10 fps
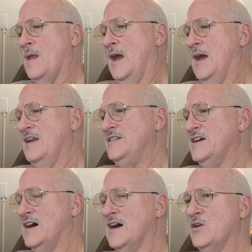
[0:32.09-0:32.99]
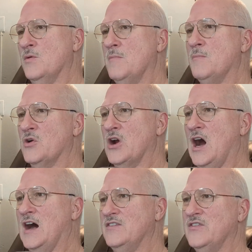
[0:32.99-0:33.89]
And you remember
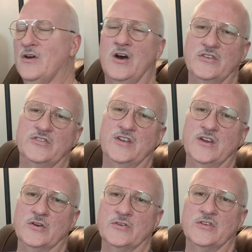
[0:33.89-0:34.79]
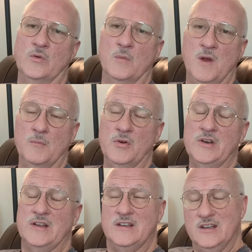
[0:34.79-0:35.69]
God saw his tears and
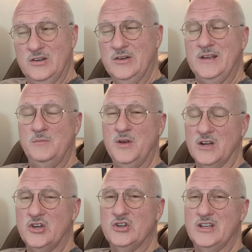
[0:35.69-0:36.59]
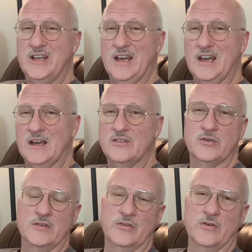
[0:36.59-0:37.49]
remembered, you know, he'd been a good king. And
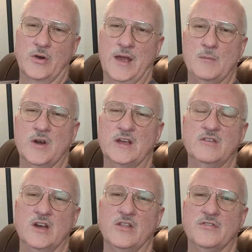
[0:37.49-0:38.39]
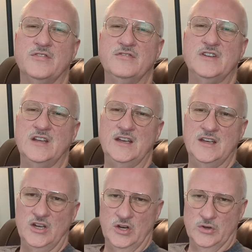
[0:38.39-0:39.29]
so he says, okay, I'm going to give you another 15
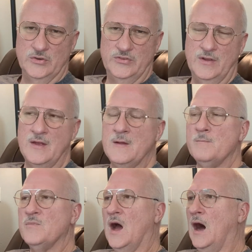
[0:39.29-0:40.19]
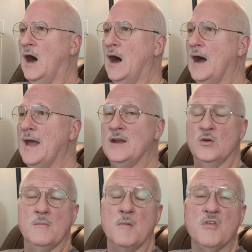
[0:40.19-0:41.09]
years. And you
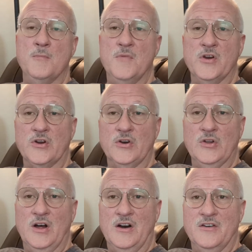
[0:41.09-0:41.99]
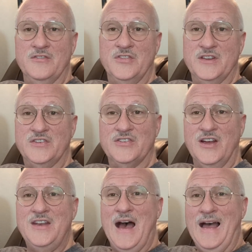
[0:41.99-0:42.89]
remember the miracle of the
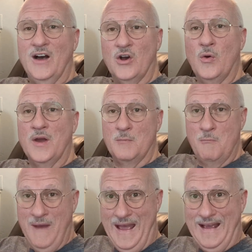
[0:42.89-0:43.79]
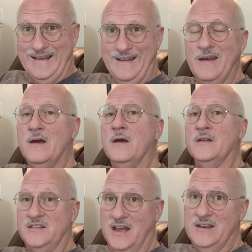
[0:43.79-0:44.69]
sundial going back
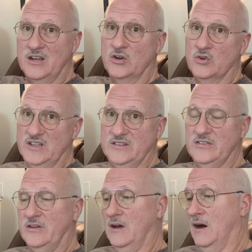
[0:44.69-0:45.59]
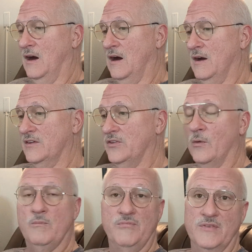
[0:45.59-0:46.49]
10 degrees.
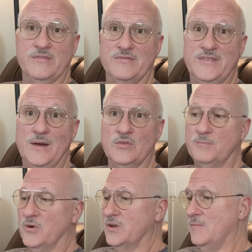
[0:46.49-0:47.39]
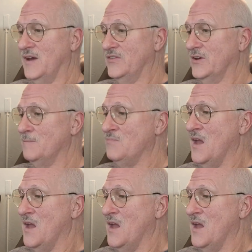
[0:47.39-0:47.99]
So that was pretty amazing.